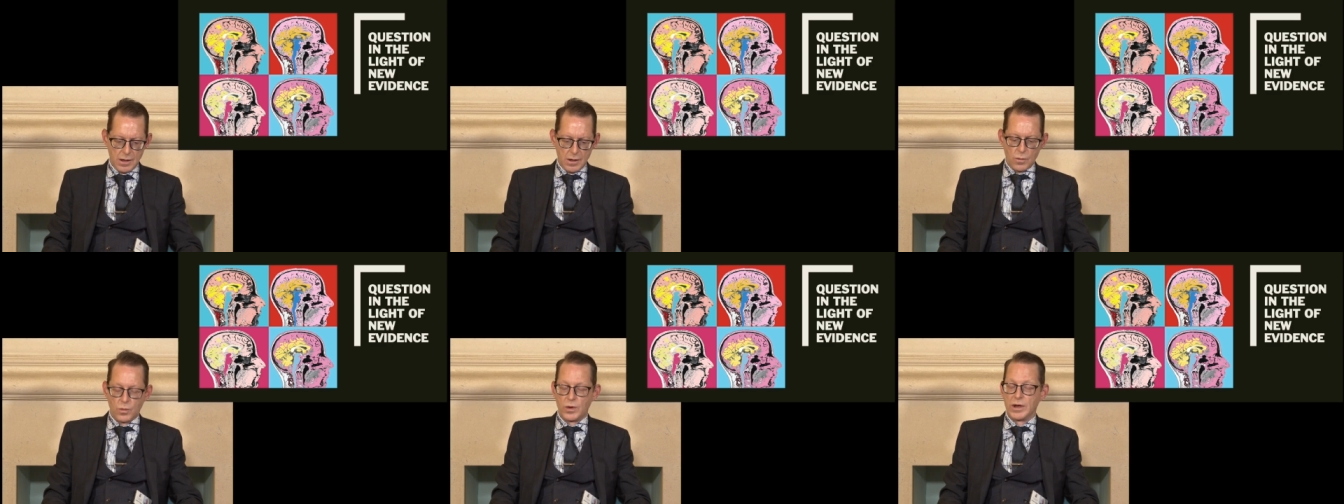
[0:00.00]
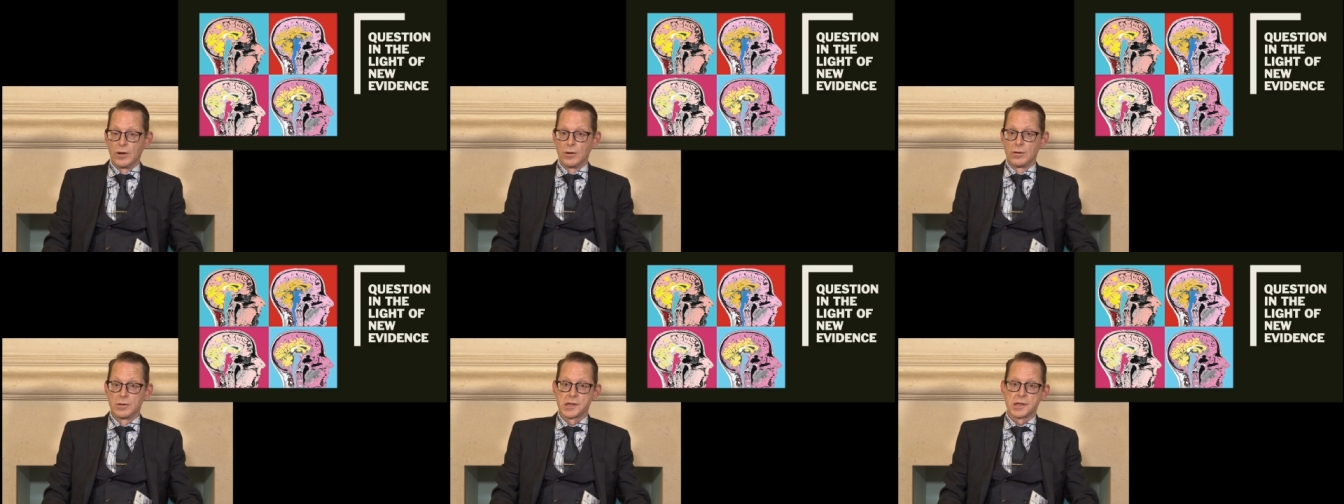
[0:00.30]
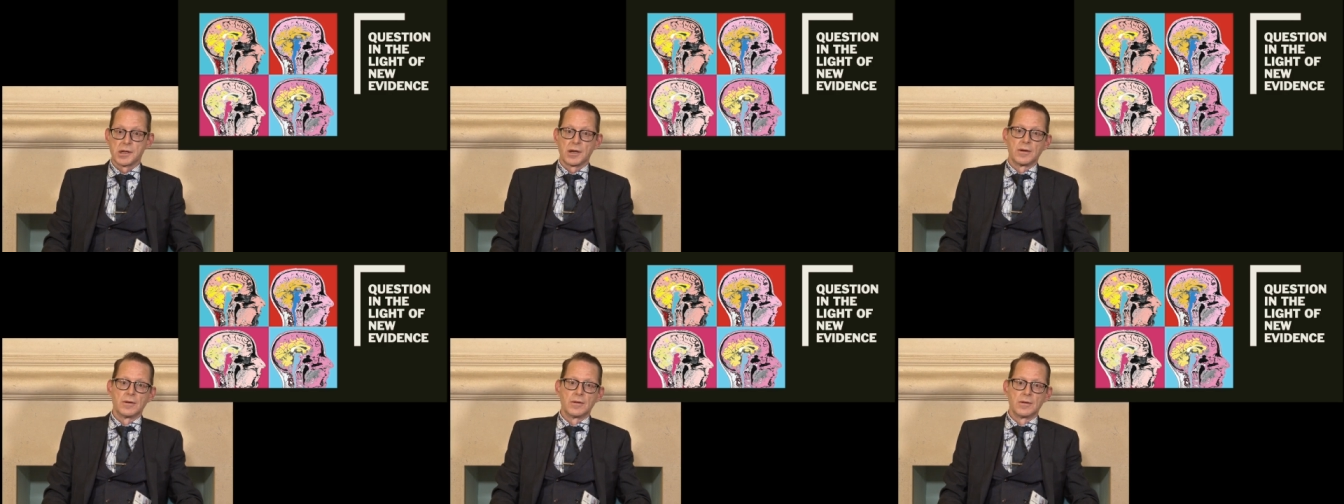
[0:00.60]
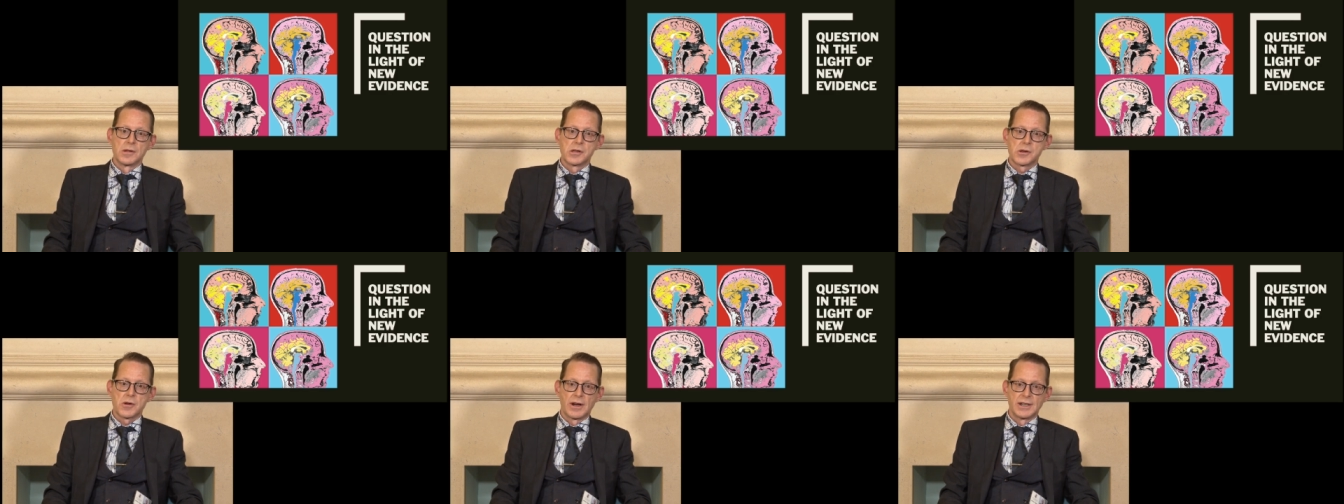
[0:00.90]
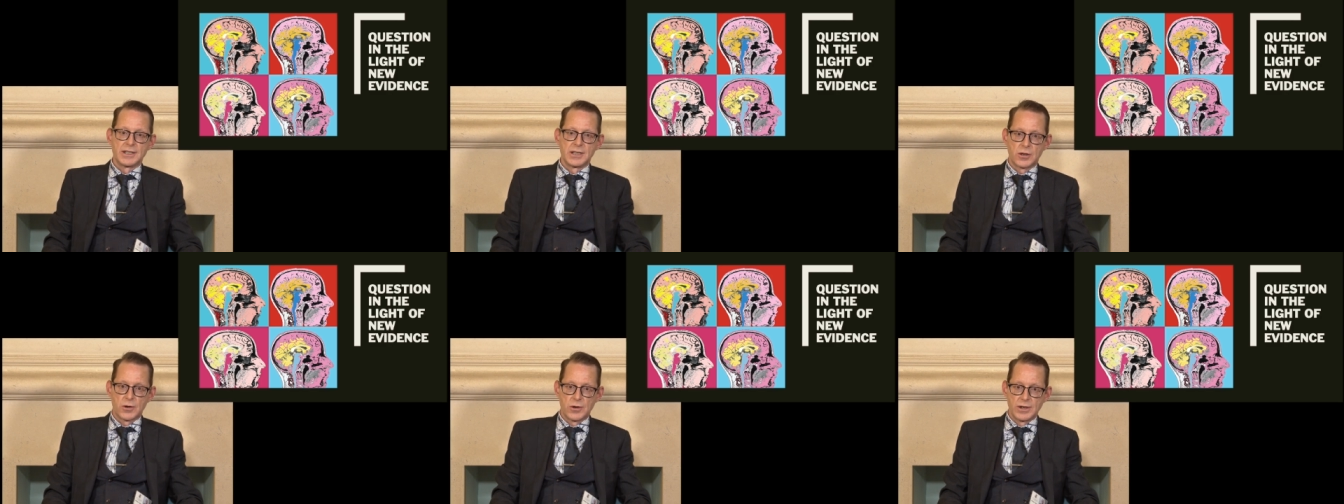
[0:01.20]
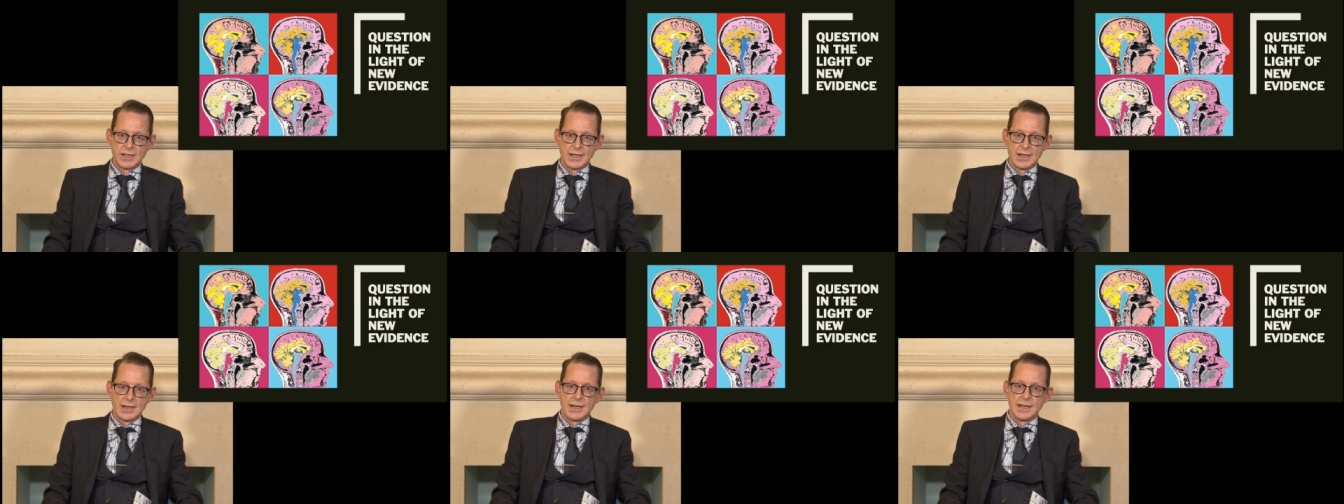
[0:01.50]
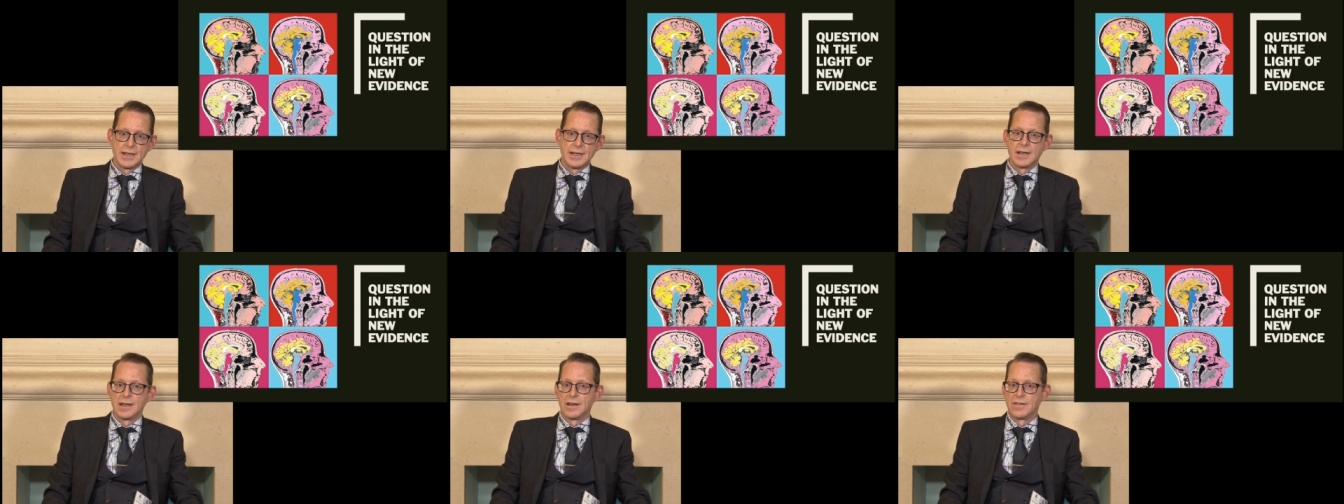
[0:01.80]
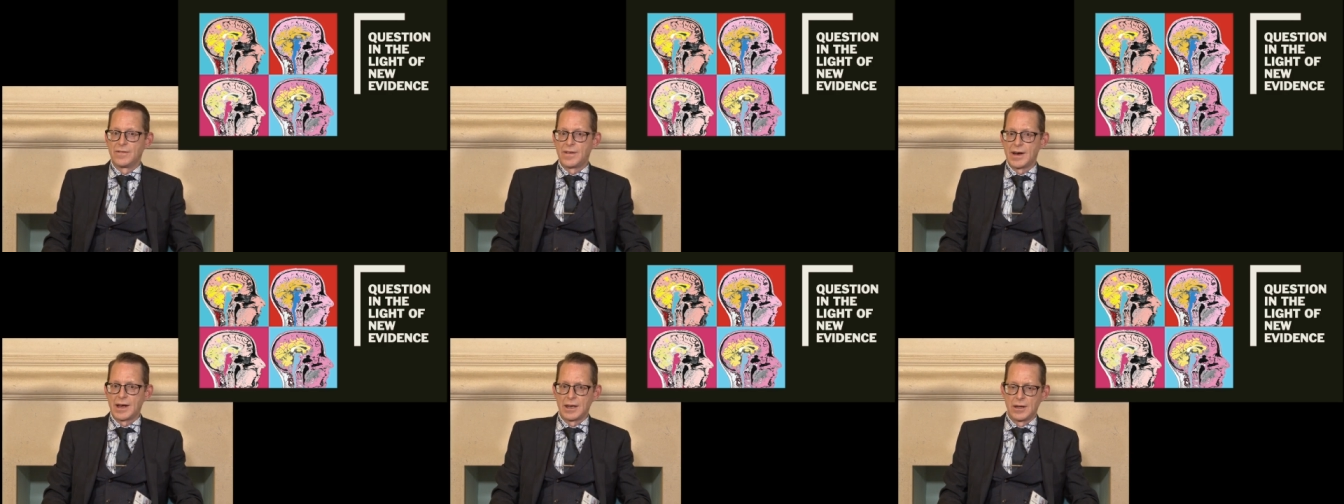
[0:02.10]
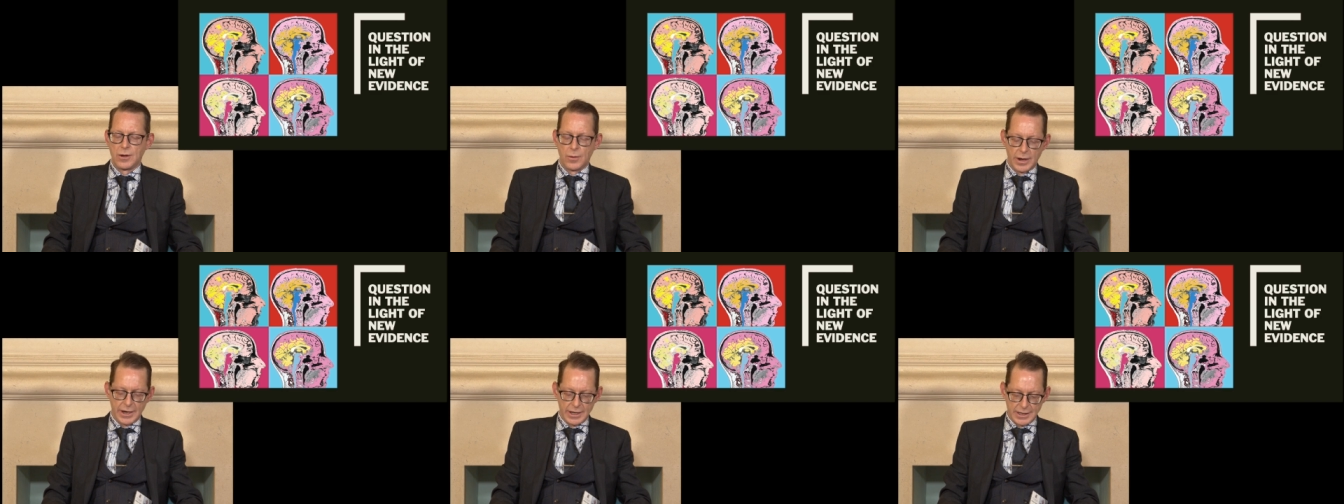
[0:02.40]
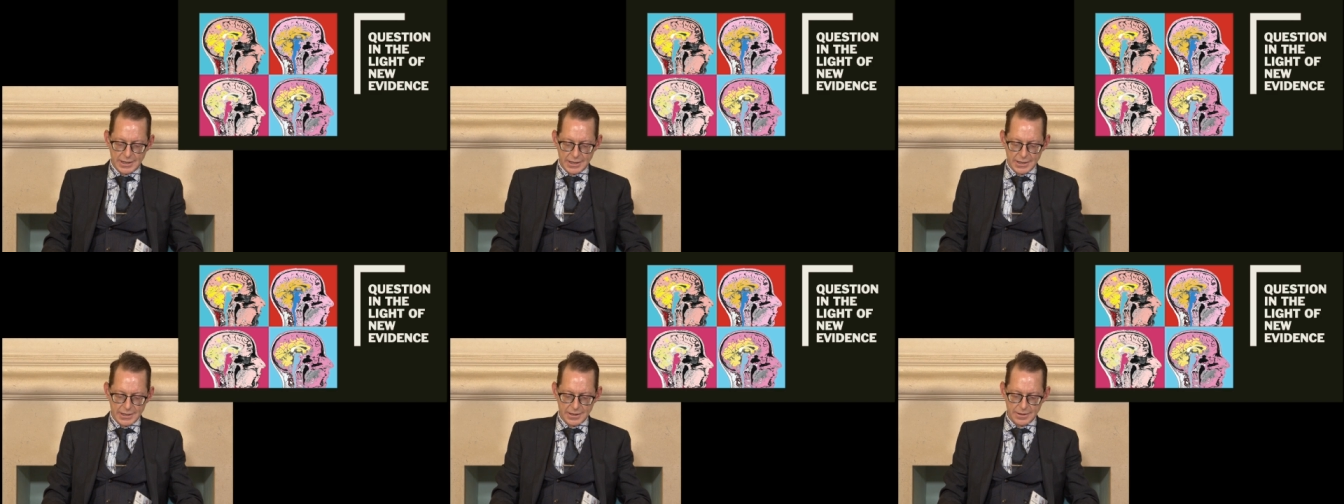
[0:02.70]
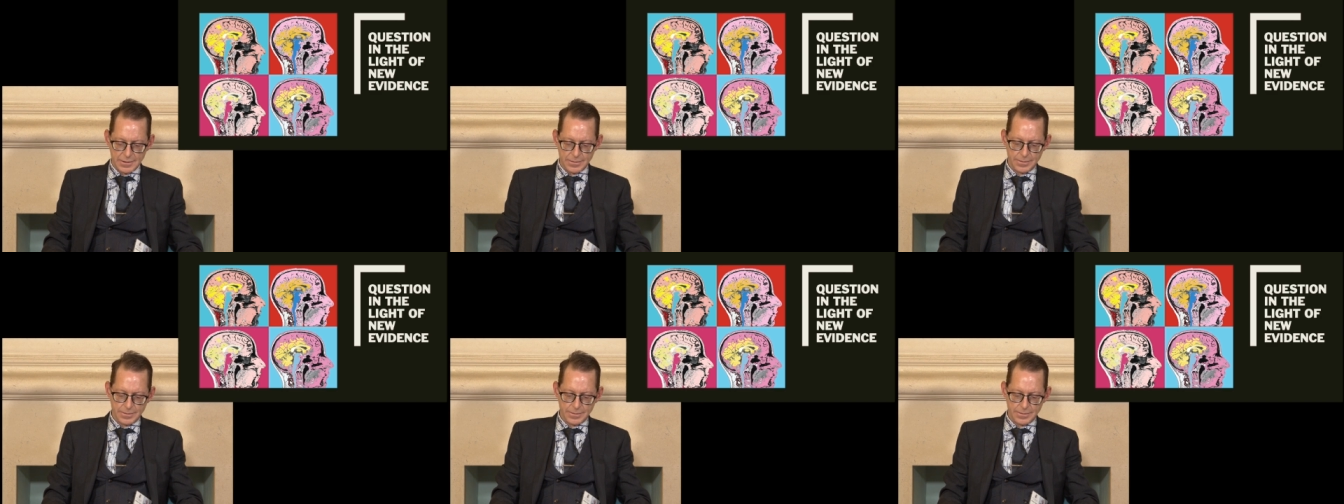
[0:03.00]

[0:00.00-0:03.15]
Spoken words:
we also try to critically evaluate it.